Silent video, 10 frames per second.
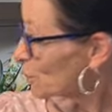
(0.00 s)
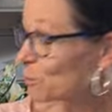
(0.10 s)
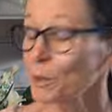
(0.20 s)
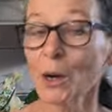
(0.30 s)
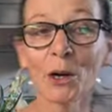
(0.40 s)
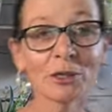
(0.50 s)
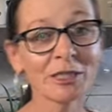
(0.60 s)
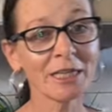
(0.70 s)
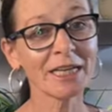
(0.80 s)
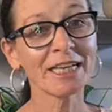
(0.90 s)
for the
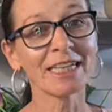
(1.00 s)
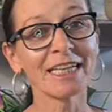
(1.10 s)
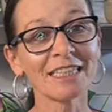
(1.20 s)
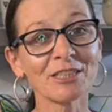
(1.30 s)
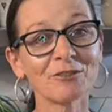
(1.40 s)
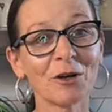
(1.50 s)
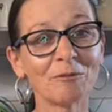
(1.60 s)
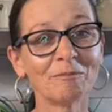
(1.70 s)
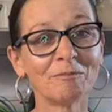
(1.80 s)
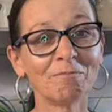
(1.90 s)
party later
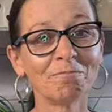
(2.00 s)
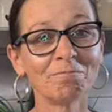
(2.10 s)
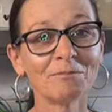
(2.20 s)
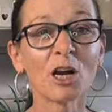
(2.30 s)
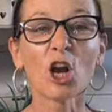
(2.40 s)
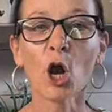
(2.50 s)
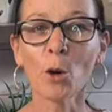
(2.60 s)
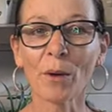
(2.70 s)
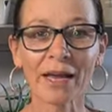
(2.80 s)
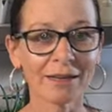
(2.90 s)
on.
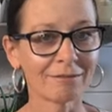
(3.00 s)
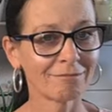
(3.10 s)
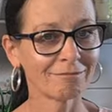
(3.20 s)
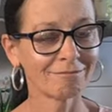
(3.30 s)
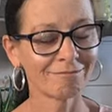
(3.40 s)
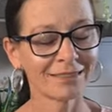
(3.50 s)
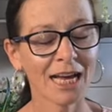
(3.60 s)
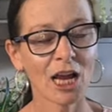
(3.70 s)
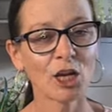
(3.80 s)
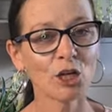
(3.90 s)
Can't wait.
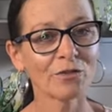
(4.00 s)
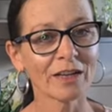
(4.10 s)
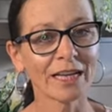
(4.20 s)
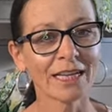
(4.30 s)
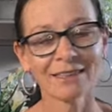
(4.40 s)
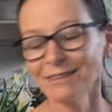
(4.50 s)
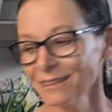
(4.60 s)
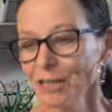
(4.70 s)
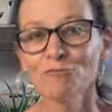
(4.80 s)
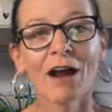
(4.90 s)
Lovely.
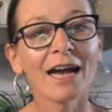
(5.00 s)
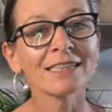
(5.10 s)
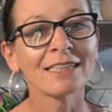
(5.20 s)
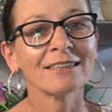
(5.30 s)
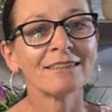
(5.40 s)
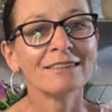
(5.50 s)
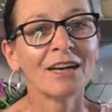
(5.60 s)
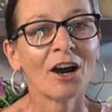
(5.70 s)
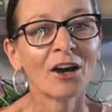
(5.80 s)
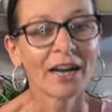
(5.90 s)
Right.
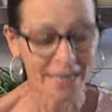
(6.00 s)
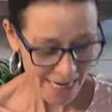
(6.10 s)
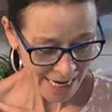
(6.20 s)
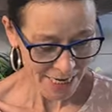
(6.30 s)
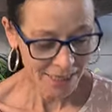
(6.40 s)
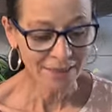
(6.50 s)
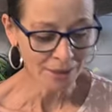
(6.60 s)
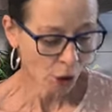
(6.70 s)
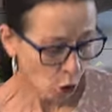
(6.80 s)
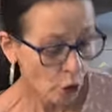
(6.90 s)
Again.
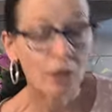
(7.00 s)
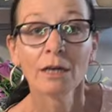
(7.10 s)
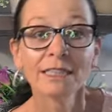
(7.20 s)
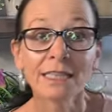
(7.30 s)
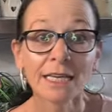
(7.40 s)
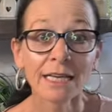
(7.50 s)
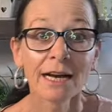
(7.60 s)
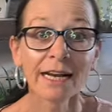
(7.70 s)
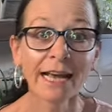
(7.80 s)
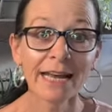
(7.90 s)
Oh, see?
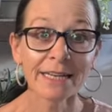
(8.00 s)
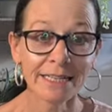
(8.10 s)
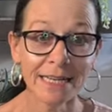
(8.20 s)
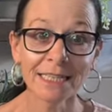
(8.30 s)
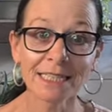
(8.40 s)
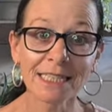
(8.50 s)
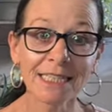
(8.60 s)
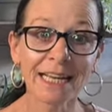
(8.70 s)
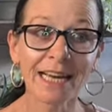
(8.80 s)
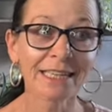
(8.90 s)
Again. Nearly did
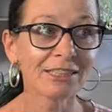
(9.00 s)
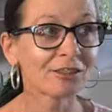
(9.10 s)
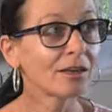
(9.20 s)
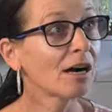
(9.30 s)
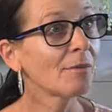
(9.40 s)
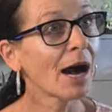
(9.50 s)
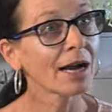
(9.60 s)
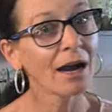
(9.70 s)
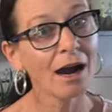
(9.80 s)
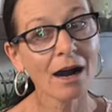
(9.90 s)
it again. Oh
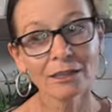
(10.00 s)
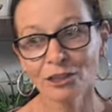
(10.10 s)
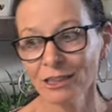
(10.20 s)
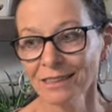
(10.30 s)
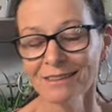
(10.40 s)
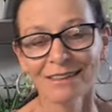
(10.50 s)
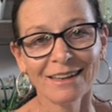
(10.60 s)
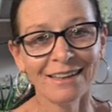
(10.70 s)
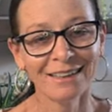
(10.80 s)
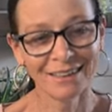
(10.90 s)
my gosh.
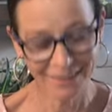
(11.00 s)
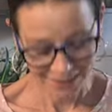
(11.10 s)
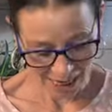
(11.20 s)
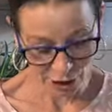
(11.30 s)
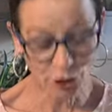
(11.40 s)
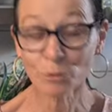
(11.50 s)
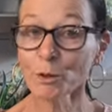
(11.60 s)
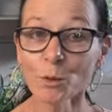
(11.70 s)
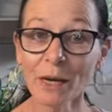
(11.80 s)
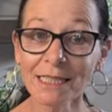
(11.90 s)
I should have
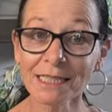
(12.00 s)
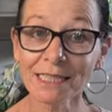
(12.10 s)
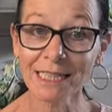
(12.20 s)
put weight